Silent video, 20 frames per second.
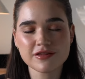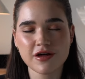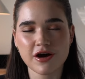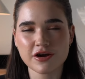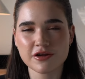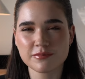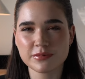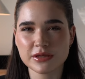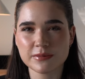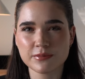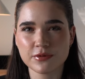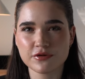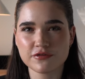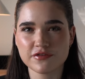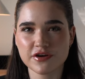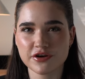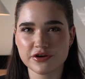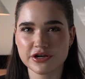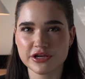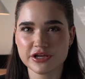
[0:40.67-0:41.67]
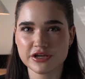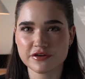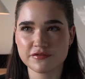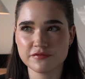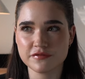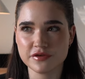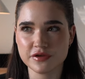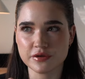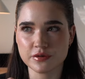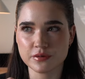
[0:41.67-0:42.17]
a lot of people very
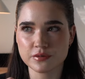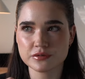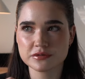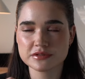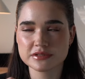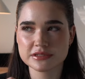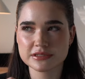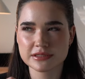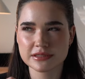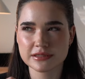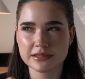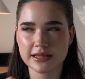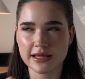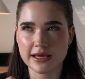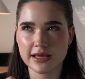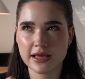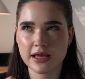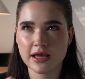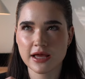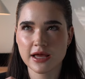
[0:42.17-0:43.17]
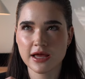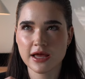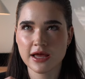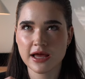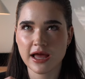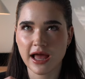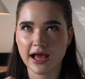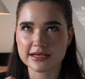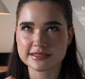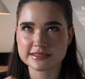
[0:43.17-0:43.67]
confused, like
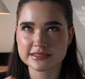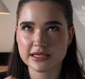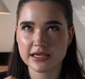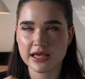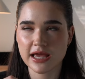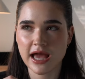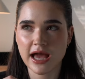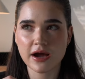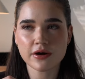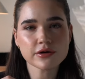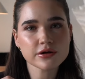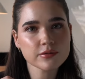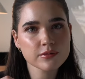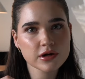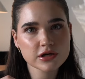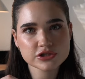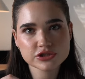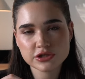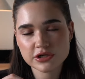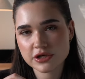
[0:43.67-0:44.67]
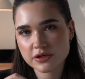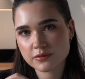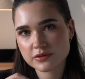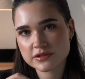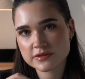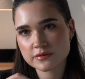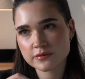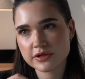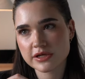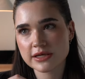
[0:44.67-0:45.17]
asking, how do you wash your hair
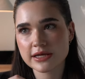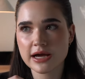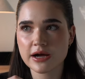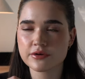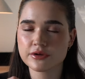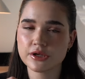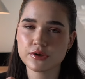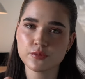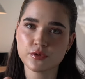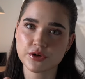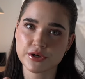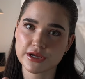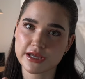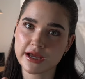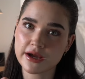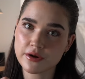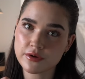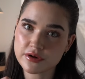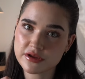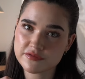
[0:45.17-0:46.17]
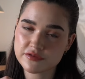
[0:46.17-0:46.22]
once a week? How do you work out